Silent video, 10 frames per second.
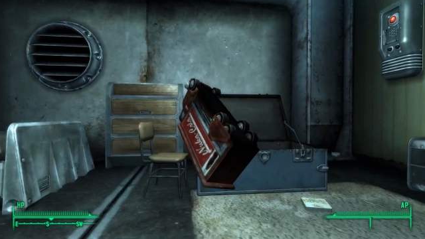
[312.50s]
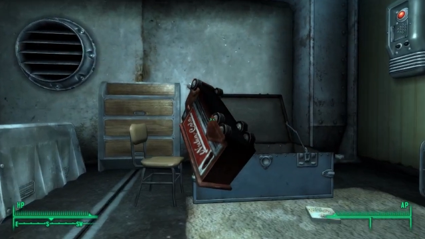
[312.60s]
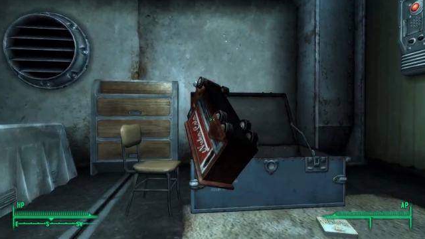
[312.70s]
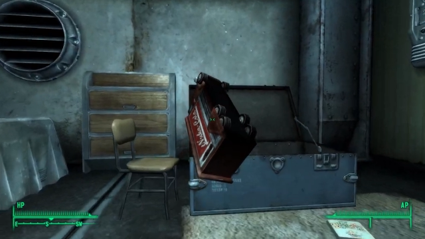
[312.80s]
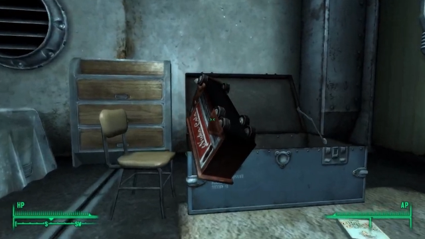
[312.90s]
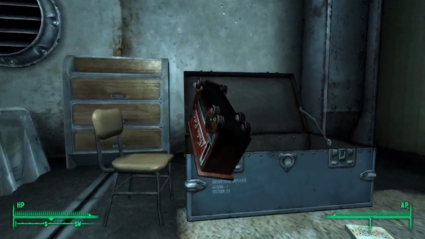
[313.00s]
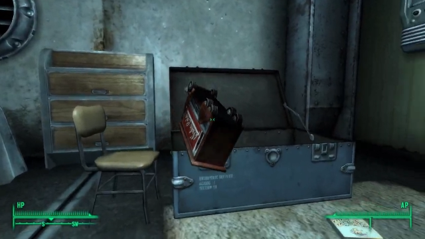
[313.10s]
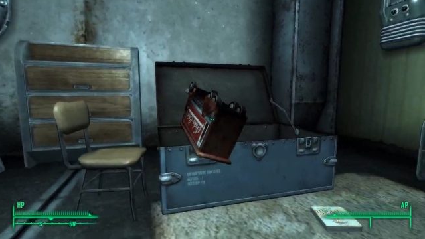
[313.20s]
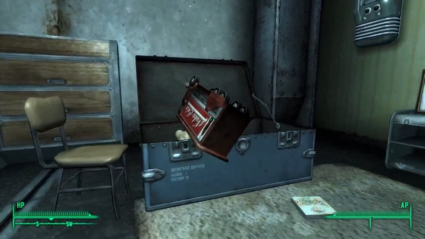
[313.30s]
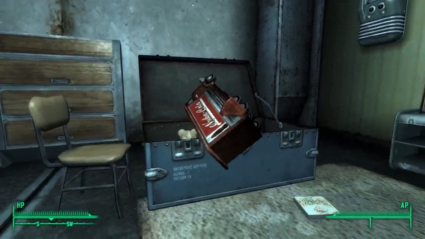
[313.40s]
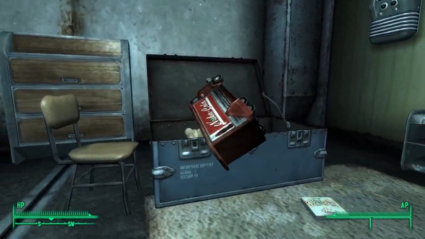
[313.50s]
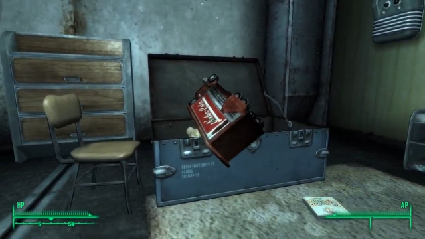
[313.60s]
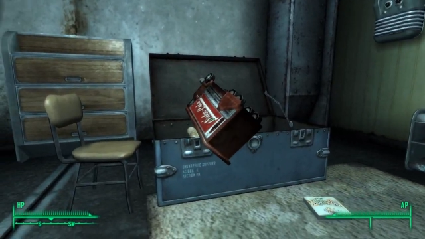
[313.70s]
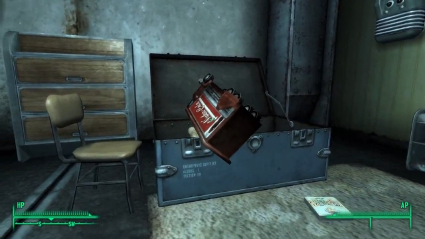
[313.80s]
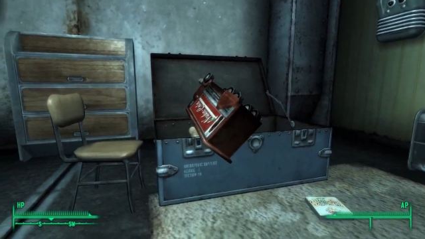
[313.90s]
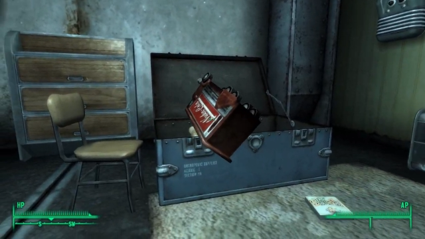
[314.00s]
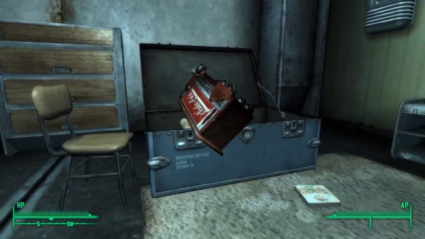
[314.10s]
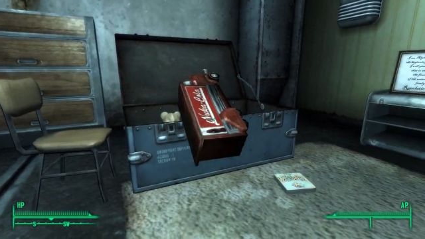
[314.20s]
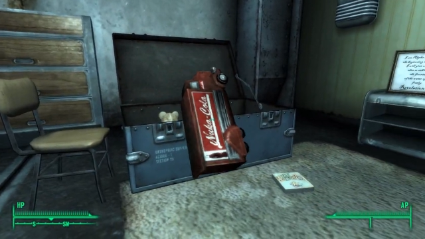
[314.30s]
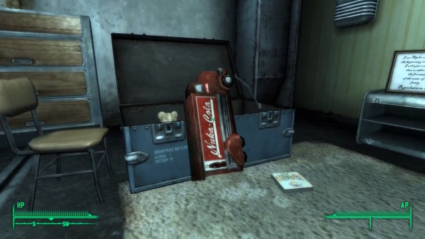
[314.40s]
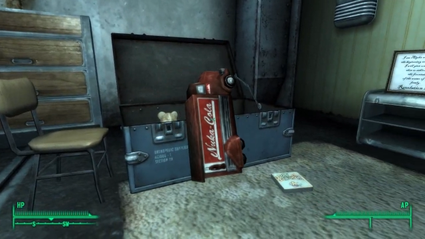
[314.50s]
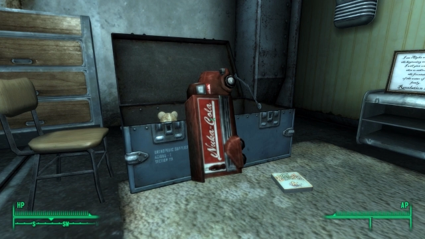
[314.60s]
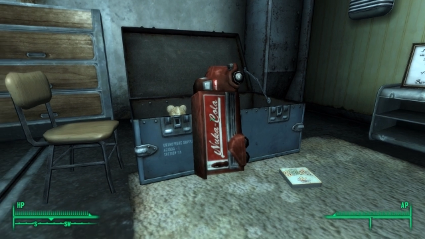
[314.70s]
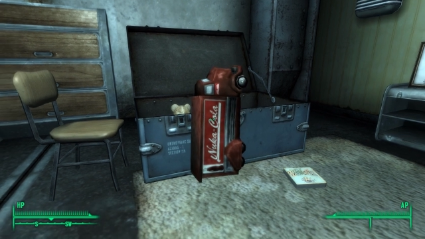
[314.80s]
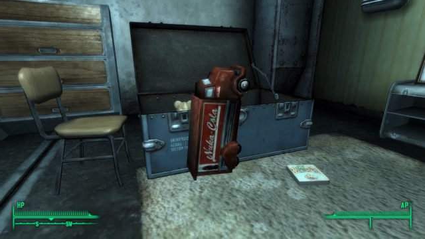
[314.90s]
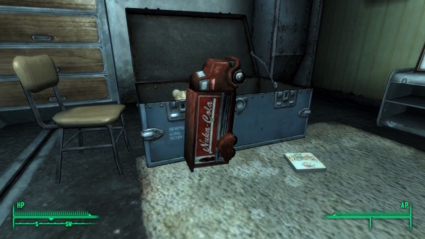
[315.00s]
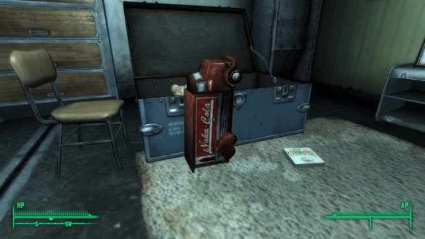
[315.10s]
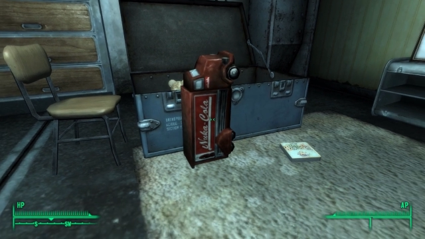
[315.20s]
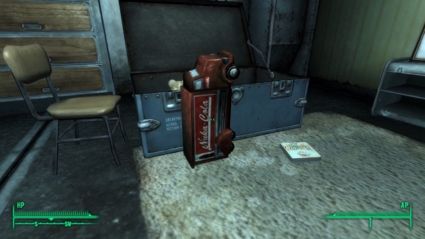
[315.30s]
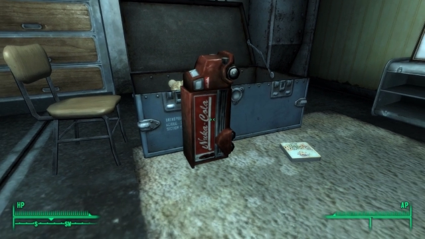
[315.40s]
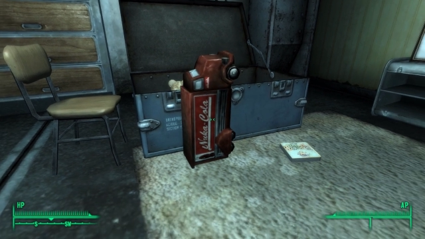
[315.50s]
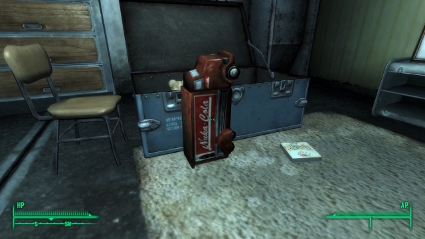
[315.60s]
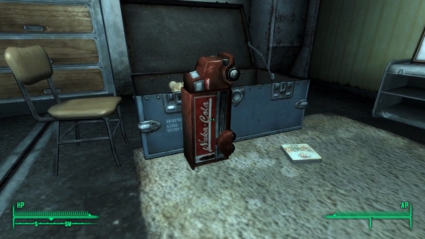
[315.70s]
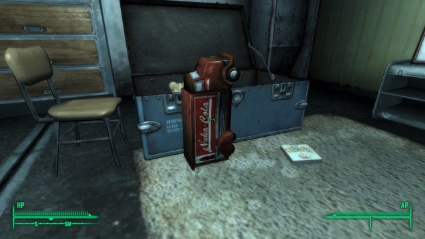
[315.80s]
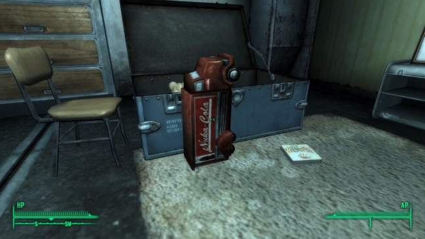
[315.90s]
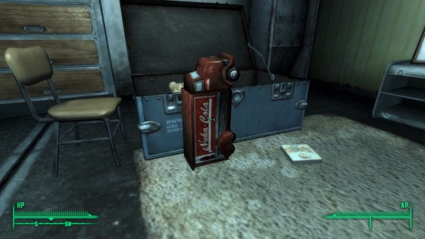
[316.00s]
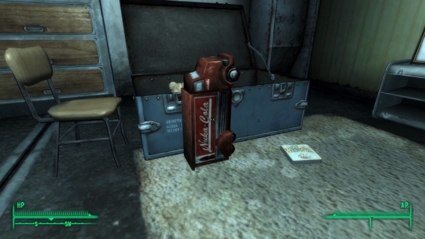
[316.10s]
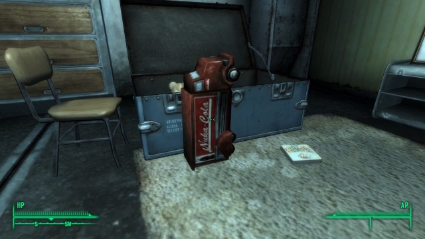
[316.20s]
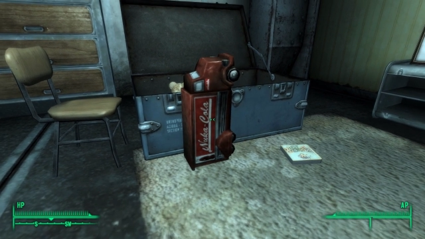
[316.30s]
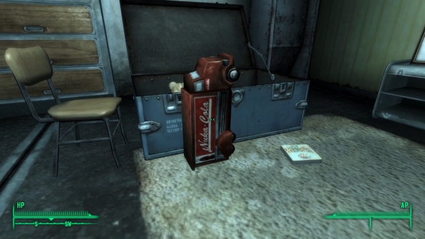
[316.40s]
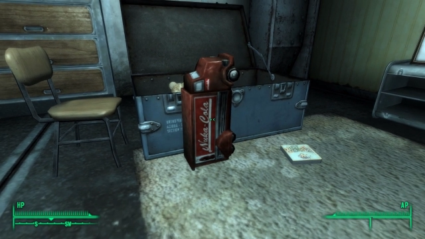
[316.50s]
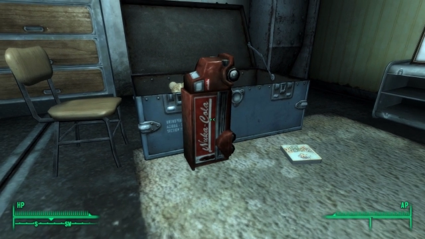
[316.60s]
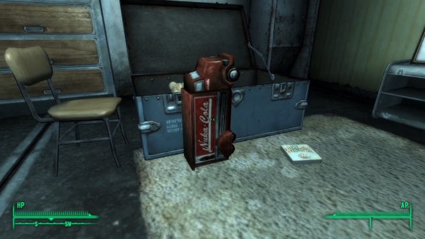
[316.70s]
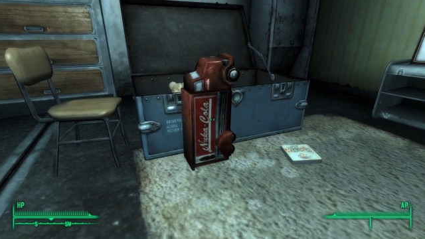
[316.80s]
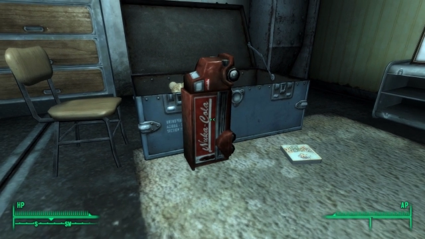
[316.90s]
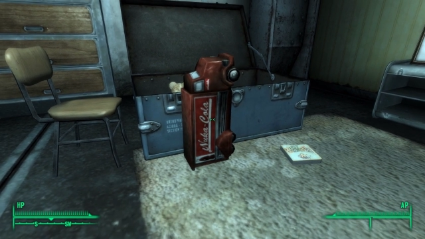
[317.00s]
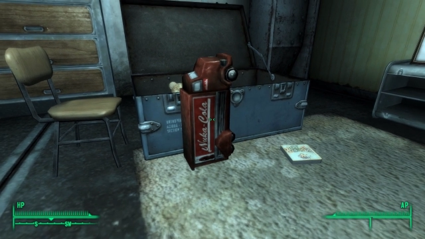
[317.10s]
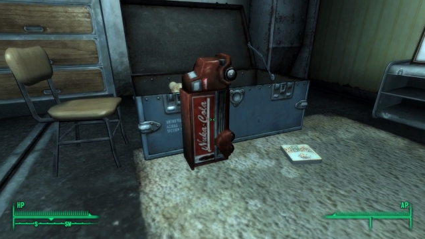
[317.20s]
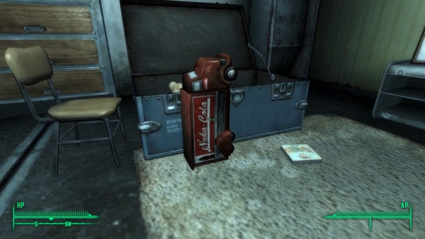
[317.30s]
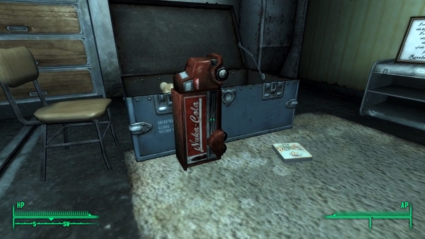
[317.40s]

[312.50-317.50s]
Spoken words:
(no speaker visible)